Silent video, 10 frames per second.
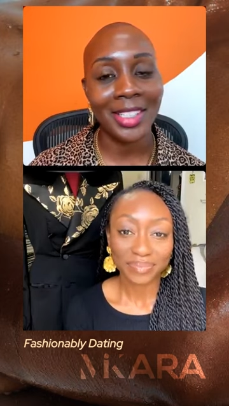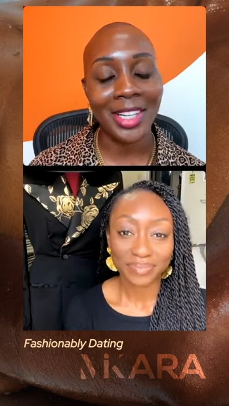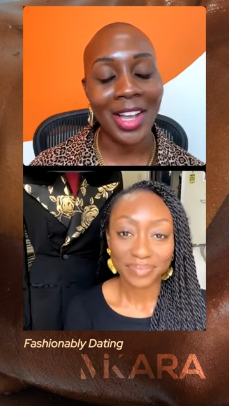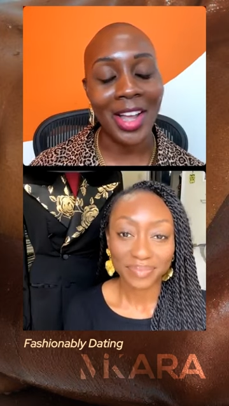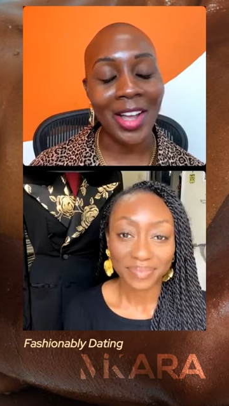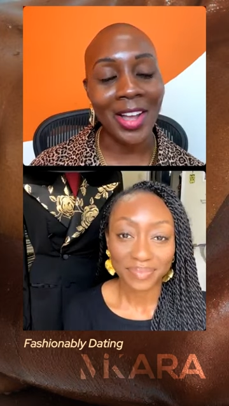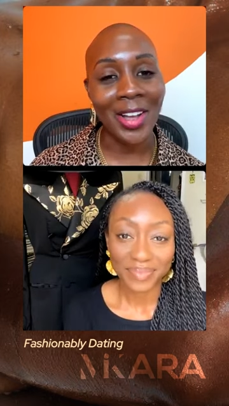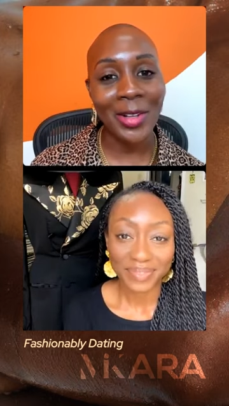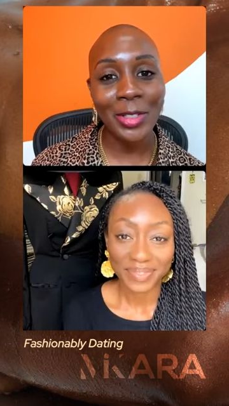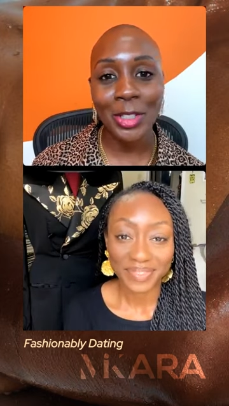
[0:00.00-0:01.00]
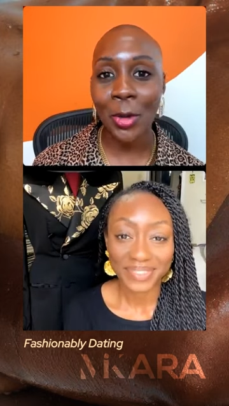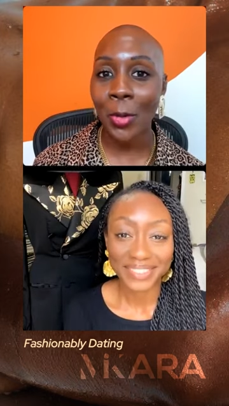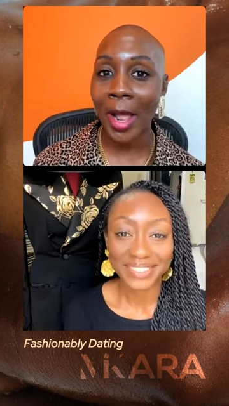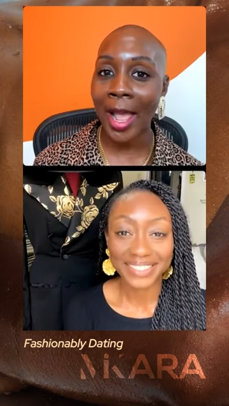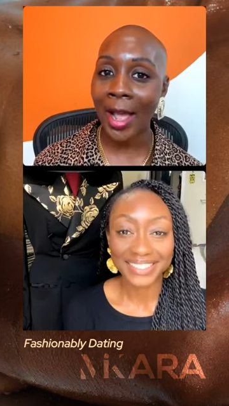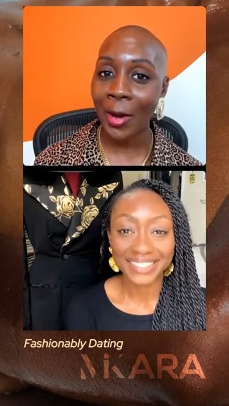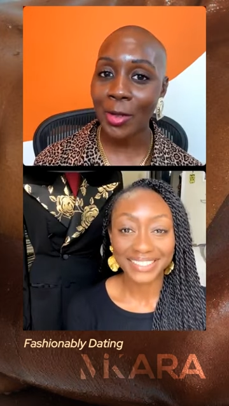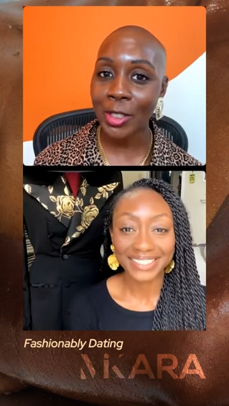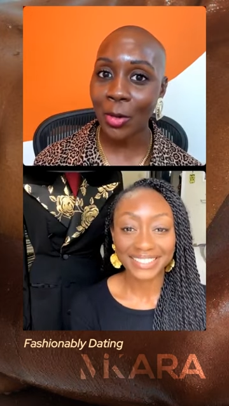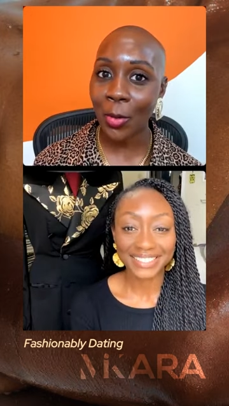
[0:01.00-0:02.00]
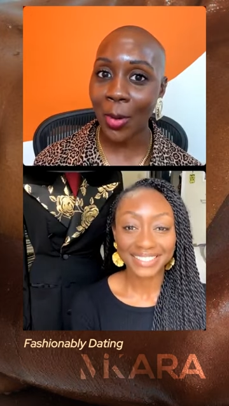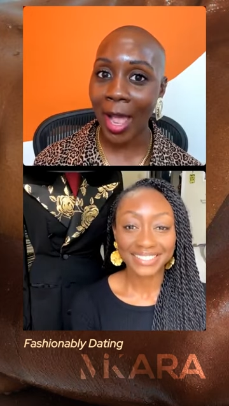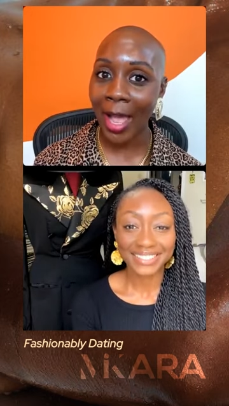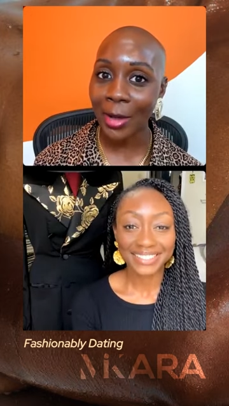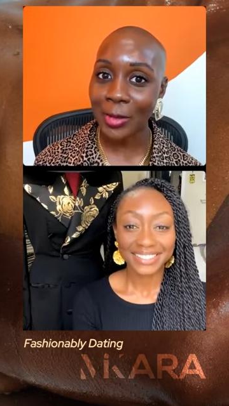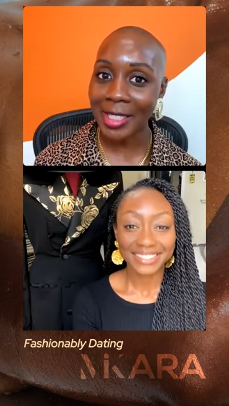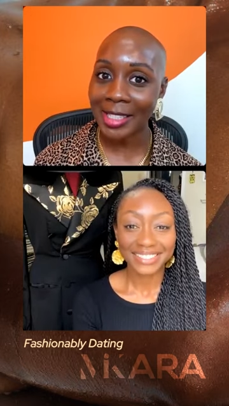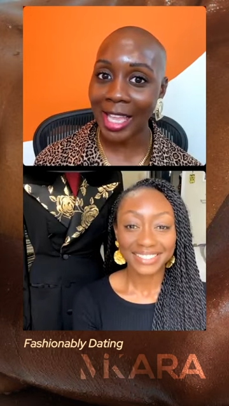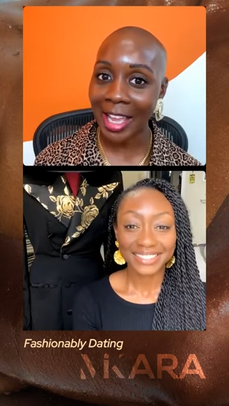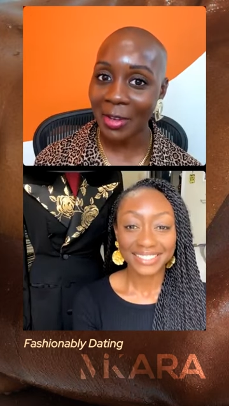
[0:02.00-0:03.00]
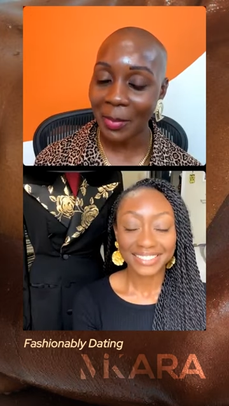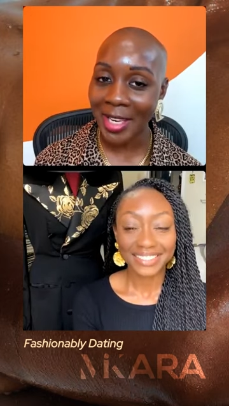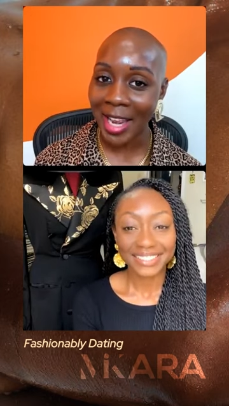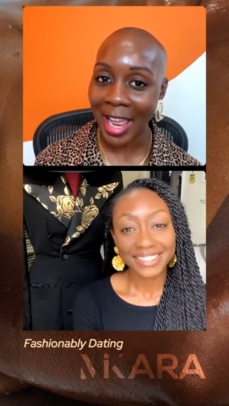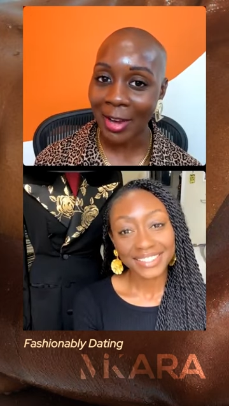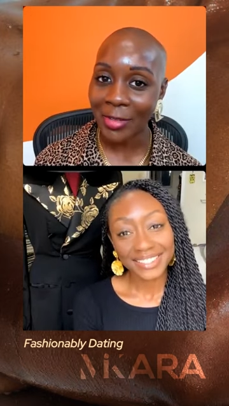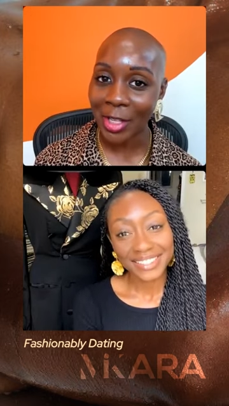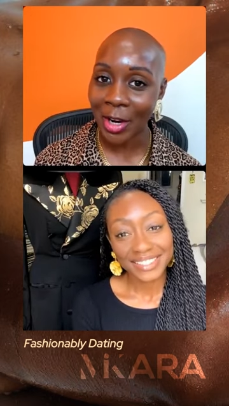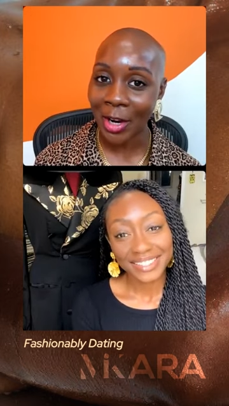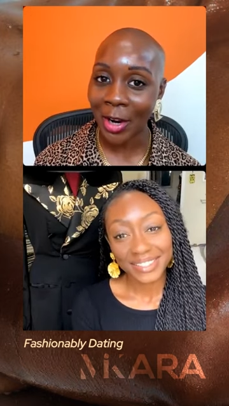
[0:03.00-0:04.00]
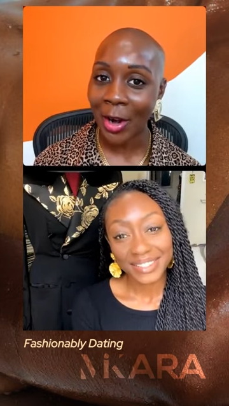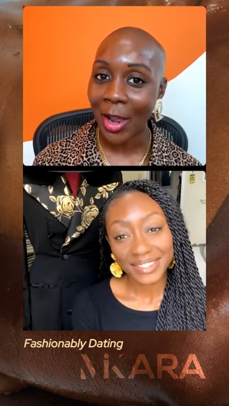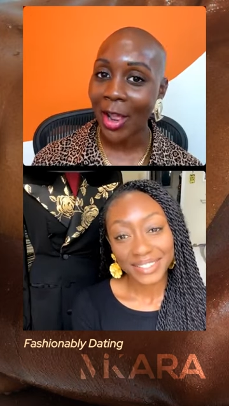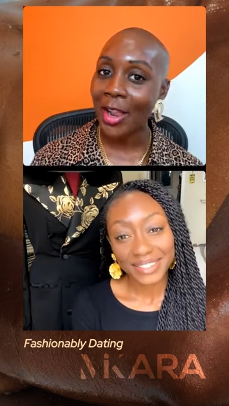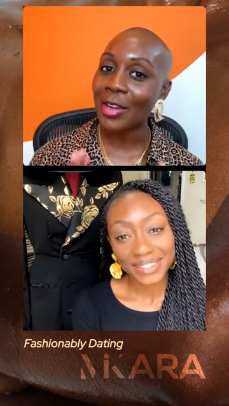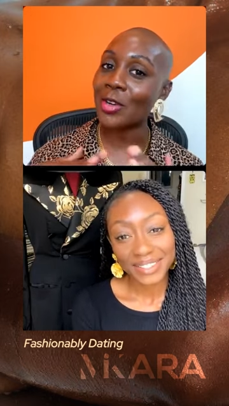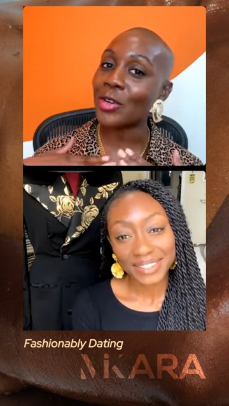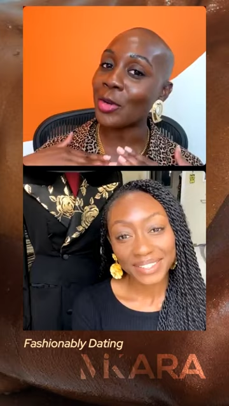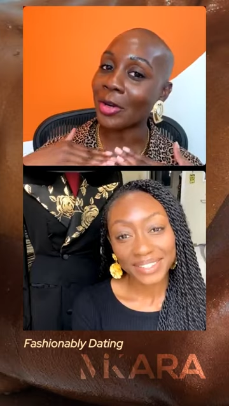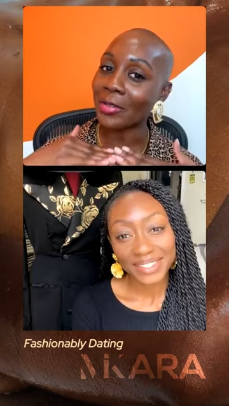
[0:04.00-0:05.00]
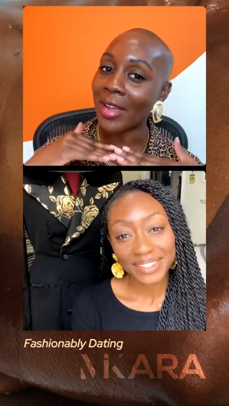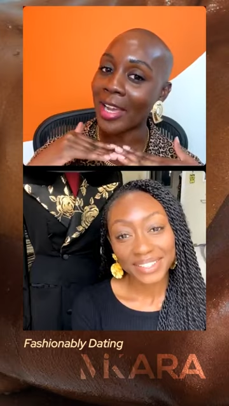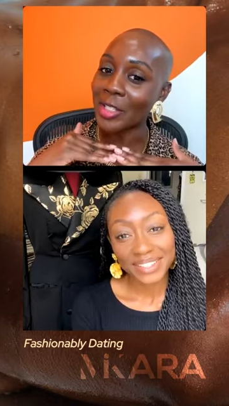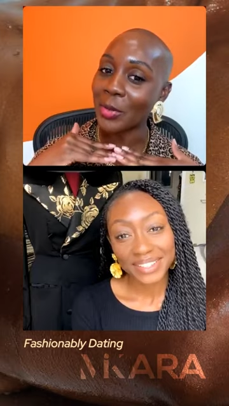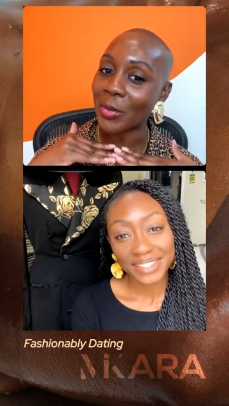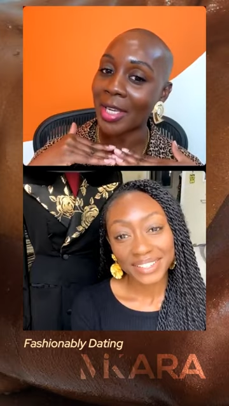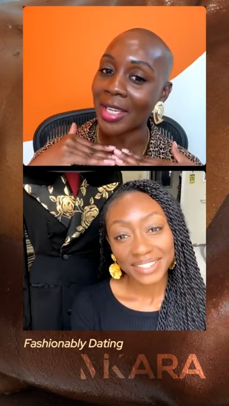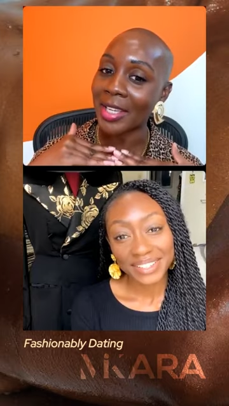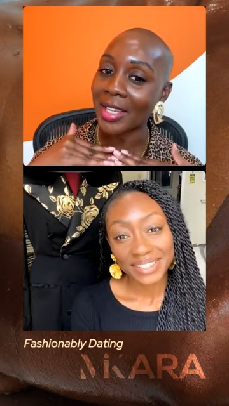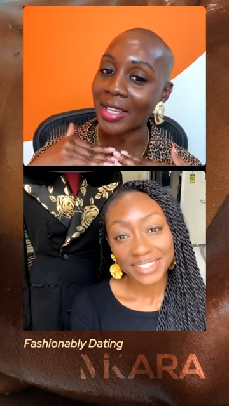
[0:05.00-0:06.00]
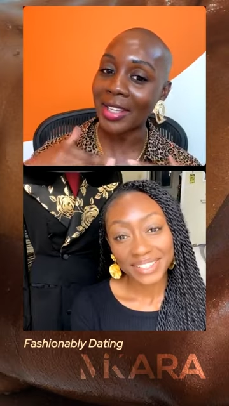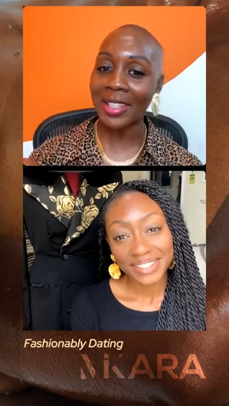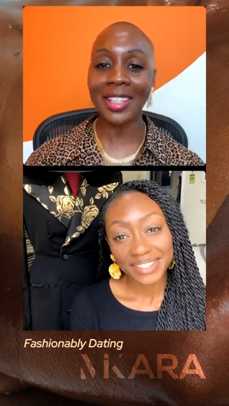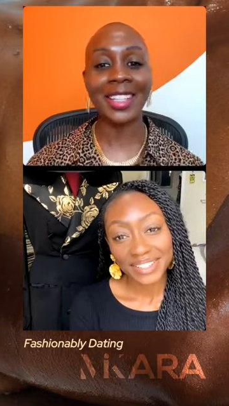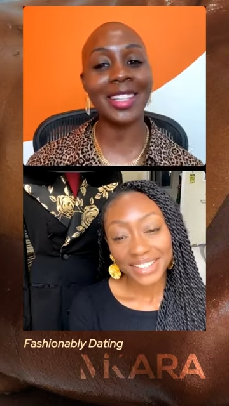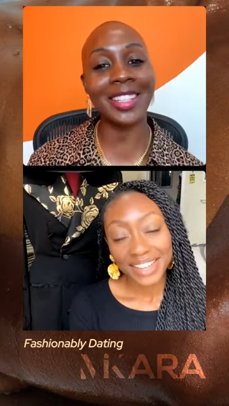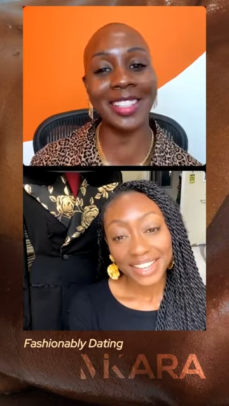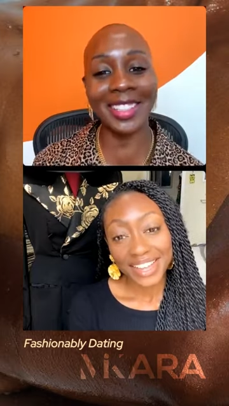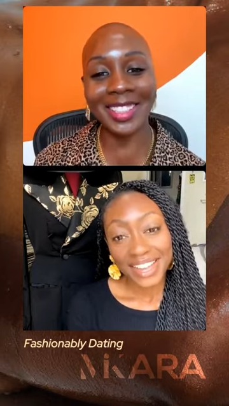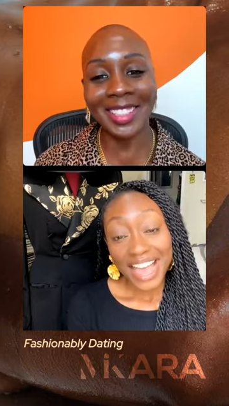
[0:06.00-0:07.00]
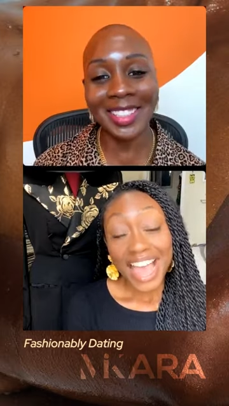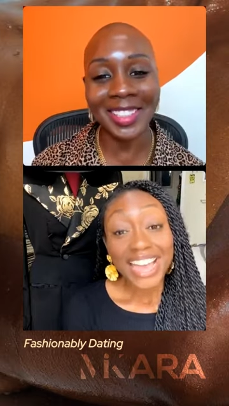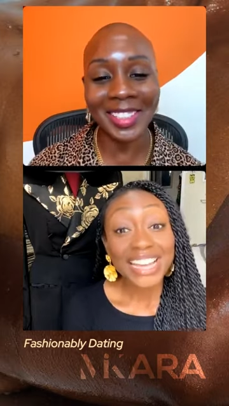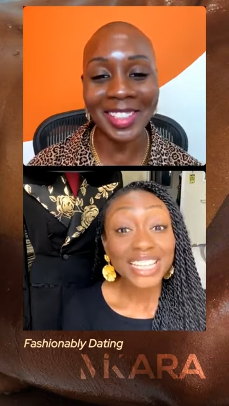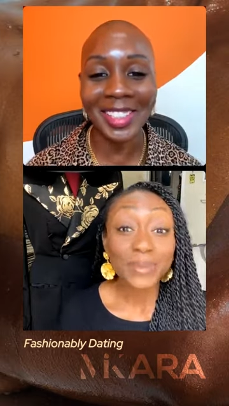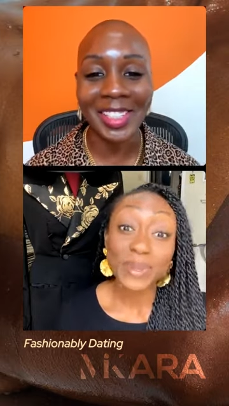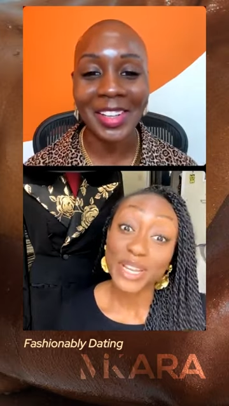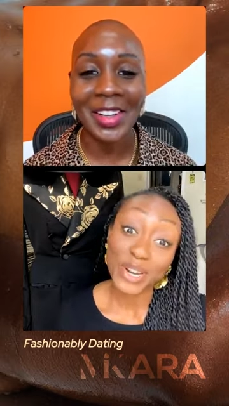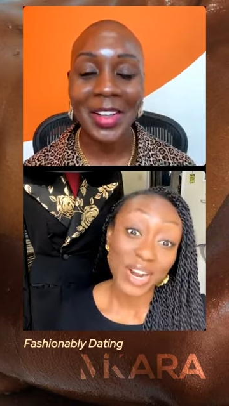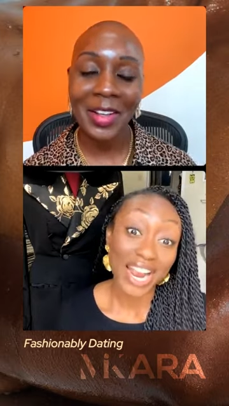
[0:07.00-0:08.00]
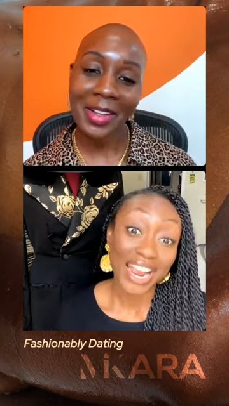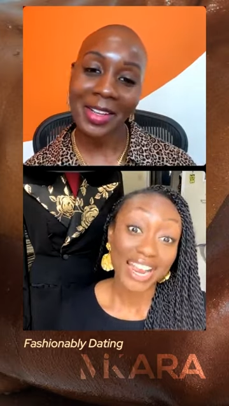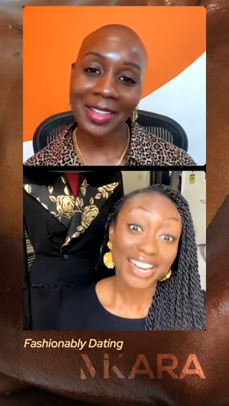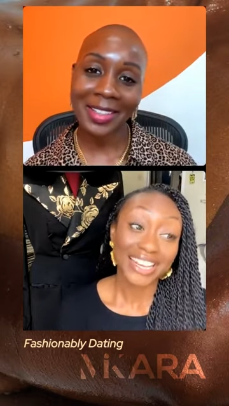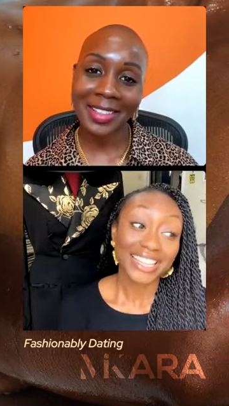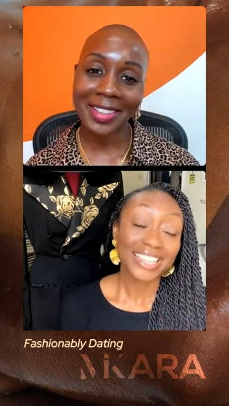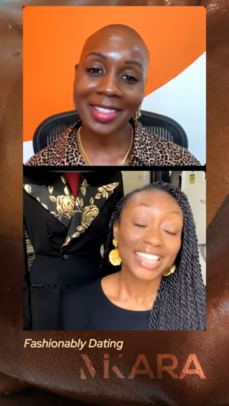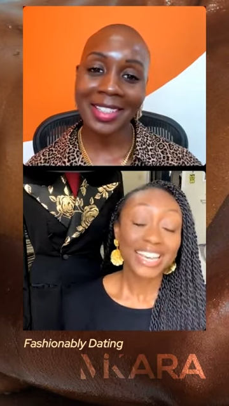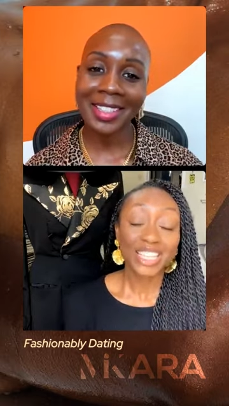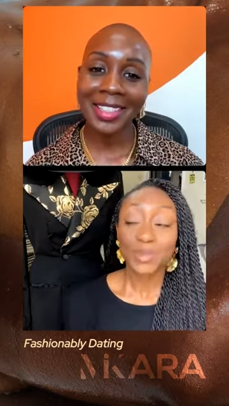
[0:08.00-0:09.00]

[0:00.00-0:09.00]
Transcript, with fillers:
Speaker 1: Child, how's life
Speaker 2: been
Speaker 1: after New York Fashion Week?
Speaker 2: It's been great. It's